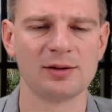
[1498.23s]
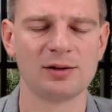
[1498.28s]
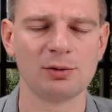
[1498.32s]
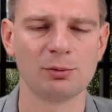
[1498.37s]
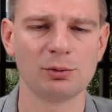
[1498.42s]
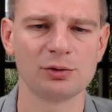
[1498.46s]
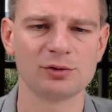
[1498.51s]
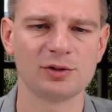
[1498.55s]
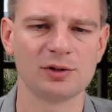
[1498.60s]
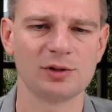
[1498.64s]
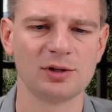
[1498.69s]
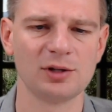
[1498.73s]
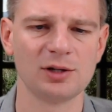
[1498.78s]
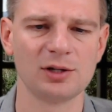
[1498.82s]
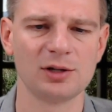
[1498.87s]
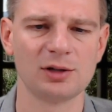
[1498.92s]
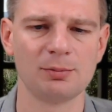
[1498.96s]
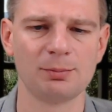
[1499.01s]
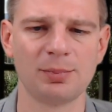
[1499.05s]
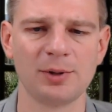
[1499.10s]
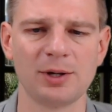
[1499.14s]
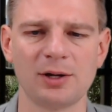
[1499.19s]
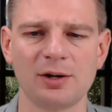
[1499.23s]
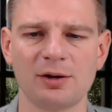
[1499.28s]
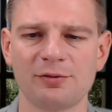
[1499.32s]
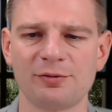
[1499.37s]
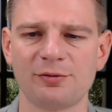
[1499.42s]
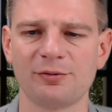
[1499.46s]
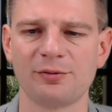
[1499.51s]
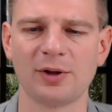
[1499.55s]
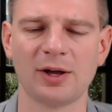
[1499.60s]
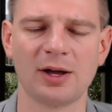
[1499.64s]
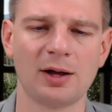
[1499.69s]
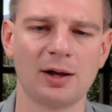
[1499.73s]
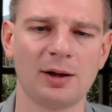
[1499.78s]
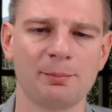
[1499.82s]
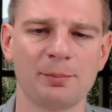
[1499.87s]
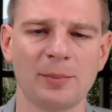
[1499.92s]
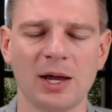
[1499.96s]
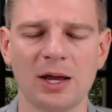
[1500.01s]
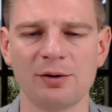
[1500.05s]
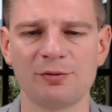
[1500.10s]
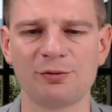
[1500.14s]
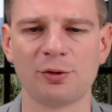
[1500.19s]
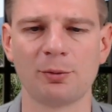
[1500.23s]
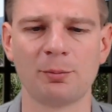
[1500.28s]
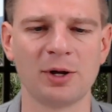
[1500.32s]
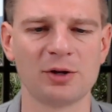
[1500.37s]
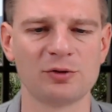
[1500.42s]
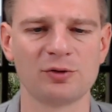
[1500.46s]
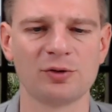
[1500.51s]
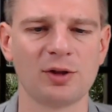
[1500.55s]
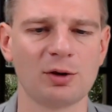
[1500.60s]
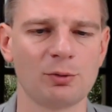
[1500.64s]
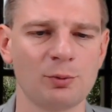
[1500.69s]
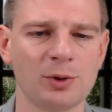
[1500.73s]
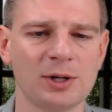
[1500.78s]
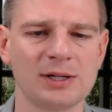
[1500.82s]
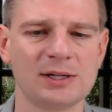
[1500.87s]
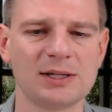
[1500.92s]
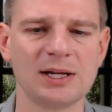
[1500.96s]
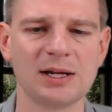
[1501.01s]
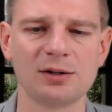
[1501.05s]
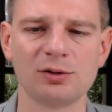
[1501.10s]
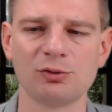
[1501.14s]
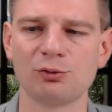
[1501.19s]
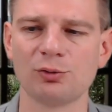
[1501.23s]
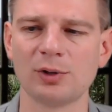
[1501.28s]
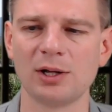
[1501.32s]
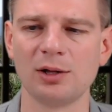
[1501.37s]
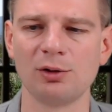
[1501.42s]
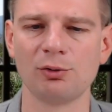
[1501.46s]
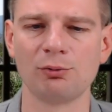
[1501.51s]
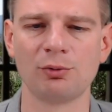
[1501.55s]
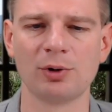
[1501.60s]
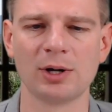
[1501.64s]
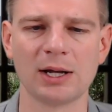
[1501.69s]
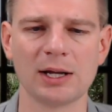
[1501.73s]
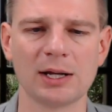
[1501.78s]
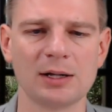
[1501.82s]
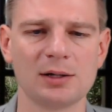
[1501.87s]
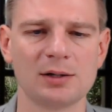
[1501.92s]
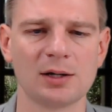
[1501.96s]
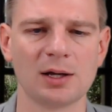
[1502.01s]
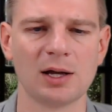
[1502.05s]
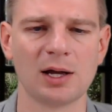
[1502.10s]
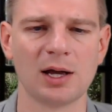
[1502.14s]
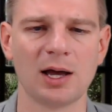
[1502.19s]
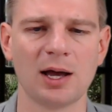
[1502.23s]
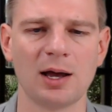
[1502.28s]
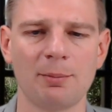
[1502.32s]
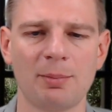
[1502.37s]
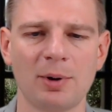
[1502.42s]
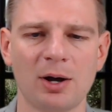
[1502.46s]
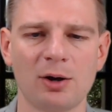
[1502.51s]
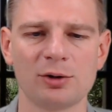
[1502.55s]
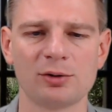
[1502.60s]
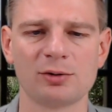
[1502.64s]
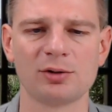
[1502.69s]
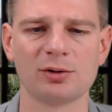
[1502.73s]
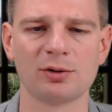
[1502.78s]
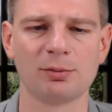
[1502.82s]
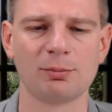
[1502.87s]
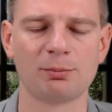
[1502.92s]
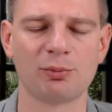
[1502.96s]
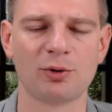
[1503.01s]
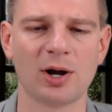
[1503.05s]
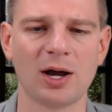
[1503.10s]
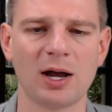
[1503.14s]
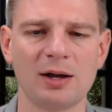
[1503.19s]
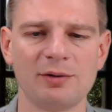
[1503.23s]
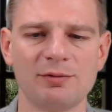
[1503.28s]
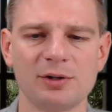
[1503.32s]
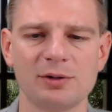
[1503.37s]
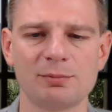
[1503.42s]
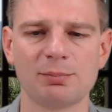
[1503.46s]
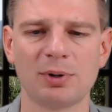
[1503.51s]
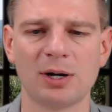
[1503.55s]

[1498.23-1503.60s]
there was a little bit of information that we didn't really read about private,